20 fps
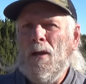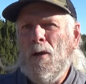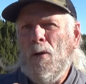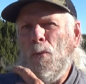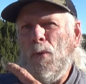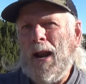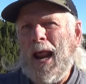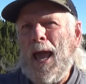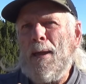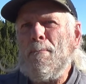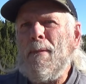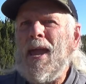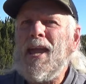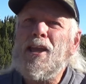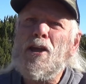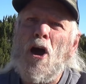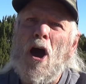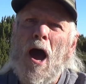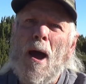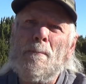when I
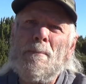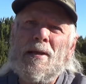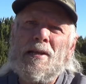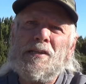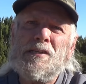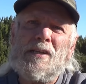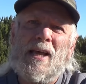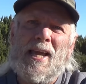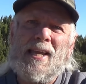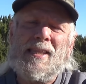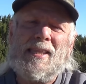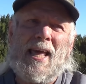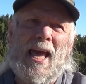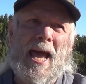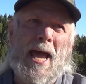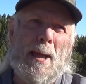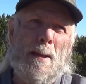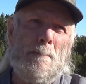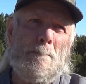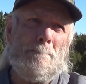make comments like
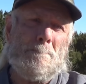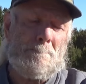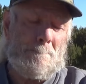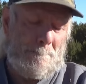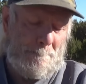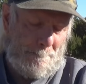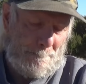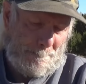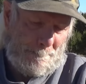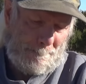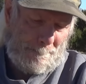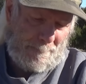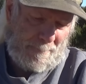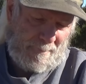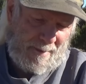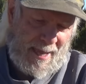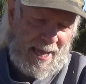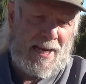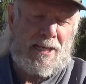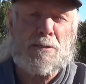that,
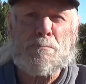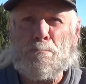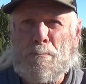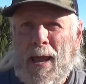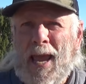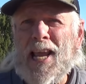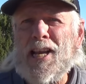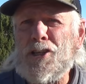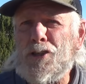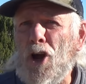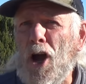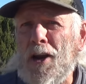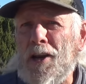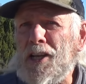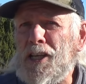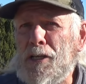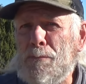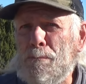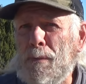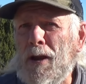it's based on
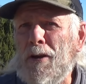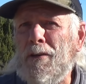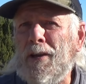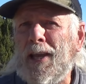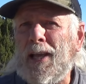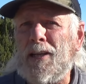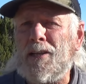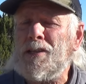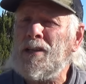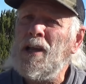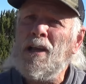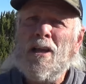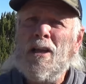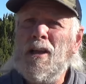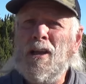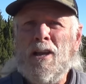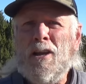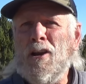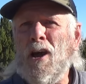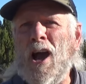experience.
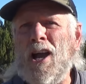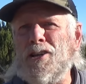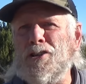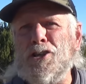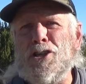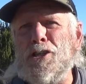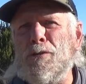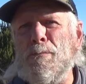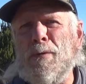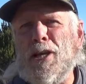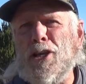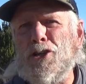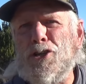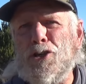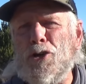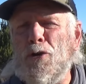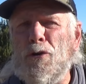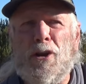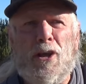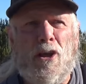Not just me
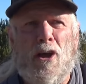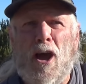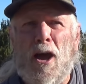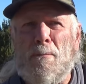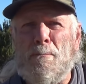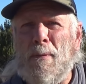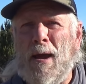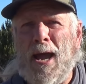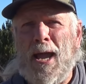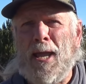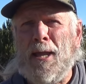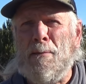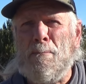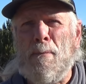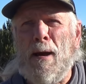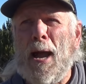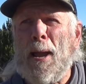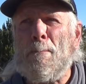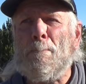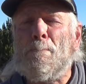shooting on
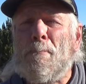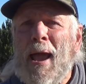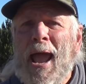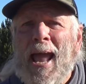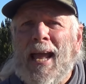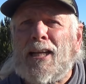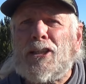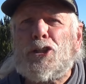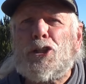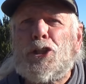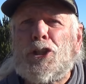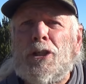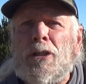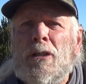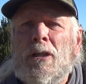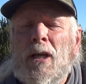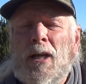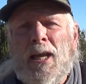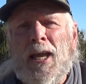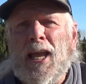my bench
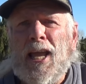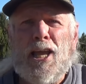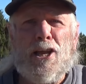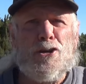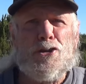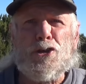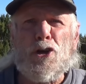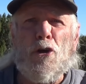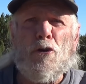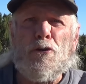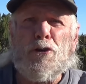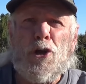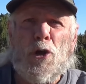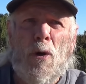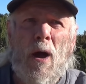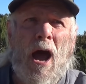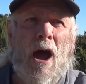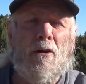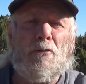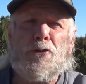and showing you
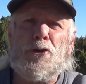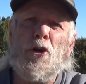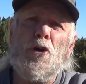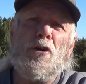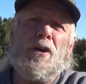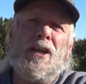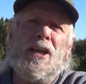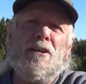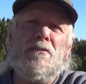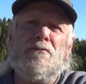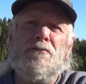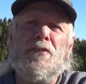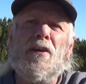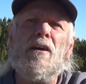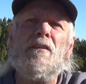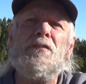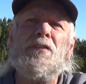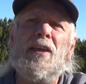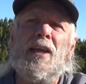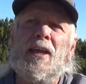how dirty and
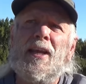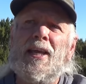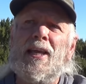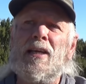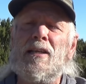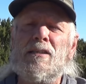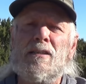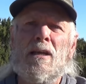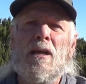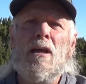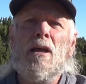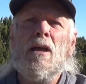filthy it is.